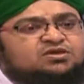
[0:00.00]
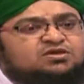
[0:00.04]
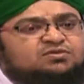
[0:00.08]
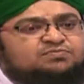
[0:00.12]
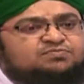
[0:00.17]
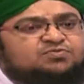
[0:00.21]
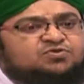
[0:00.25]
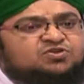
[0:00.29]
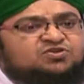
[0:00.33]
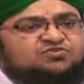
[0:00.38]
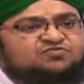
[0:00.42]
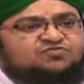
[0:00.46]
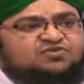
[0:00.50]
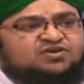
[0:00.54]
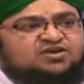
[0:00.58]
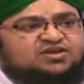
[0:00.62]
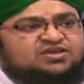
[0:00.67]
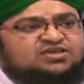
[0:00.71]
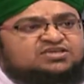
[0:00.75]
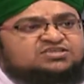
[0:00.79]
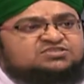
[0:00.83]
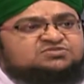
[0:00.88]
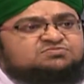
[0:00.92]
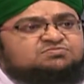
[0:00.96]
purify
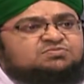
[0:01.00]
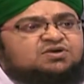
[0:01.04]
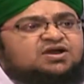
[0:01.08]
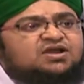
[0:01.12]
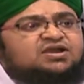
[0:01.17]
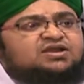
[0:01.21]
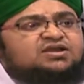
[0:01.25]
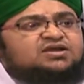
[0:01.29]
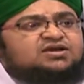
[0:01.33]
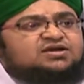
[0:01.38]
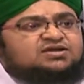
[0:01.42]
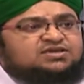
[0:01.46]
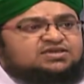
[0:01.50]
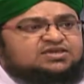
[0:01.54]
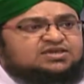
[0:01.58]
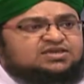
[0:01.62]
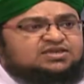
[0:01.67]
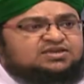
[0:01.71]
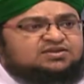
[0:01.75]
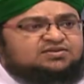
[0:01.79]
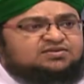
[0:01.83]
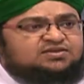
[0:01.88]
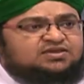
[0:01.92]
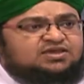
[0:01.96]
his mind
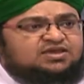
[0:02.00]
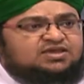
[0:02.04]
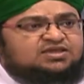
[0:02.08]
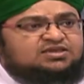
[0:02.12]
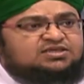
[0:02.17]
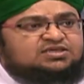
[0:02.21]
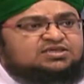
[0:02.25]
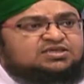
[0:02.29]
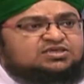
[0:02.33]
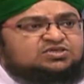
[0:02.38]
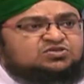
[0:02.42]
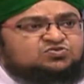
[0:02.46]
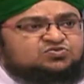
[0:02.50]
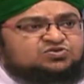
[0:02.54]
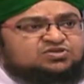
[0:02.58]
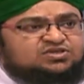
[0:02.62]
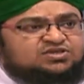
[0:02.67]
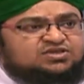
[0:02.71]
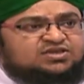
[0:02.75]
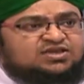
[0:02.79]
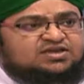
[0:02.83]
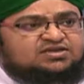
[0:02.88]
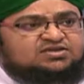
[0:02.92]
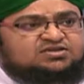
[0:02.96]
again, and he
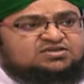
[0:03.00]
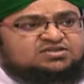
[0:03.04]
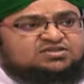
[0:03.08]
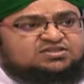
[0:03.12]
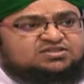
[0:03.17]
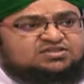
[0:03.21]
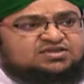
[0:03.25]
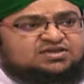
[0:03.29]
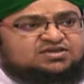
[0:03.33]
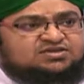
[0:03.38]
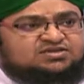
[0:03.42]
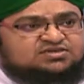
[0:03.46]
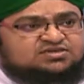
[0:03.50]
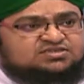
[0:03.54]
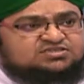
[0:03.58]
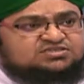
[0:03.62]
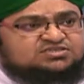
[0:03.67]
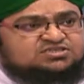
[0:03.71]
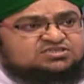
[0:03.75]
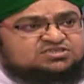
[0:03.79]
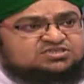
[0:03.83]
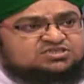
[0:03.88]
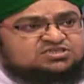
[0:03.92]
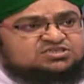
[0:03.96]
should get that
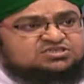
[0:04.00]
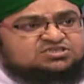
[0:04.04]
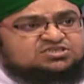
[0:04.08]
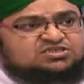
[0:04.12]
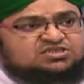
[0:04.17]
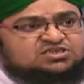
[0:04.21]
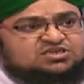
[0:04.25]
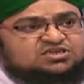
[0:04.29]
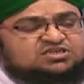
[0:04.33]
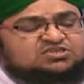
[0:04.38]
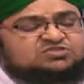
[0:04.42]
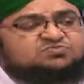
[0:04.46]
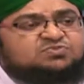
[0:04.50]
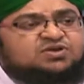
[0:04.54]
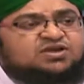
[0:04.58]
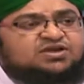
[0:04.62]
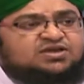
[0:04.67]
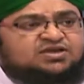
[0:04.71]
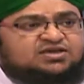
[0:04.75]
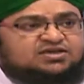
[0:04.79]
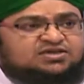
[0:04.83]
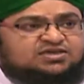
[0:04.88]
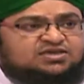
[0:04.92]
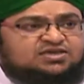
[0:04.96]
consideration in his
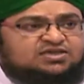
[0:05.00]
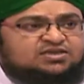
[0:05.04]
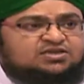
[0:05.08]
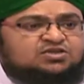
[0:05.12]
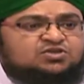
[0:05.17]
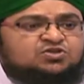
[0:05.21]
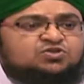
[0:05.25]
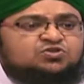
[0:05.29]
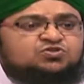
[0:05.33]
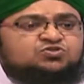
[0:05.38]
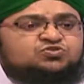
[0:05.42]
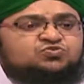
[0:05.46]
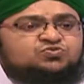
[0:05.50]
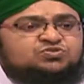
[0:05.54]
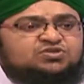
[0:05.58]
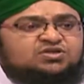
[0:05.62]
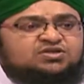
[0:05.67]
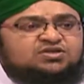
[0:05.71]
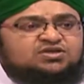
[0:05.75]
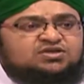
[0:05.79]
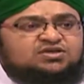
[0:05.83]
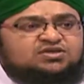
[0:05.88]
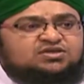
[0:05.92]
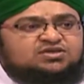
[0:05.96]
mind again, so
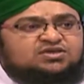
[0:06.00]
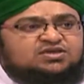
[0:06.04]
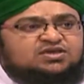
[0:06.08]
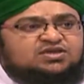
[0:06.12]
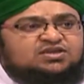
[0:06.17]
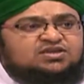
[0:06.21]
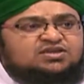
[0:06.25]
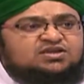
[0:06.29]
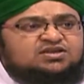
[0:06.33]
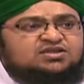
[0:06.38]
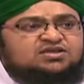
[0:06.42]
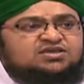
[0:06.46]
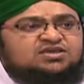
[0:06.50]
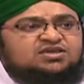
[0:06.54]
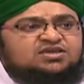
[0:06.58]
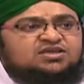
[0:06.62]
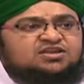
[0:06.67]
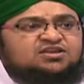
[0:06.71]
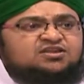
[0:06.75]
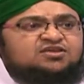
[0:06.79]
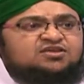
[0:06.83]
that again and again